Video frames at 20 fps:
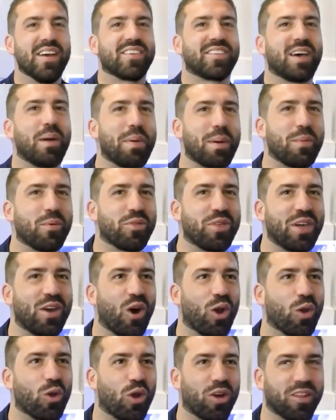Some people think
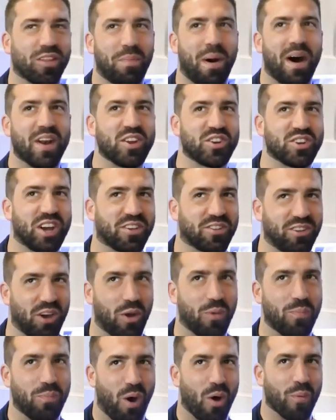I'm a little Punisher, so
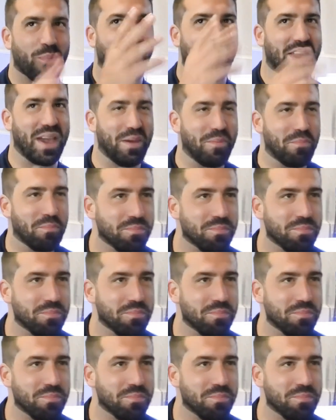I'll be here.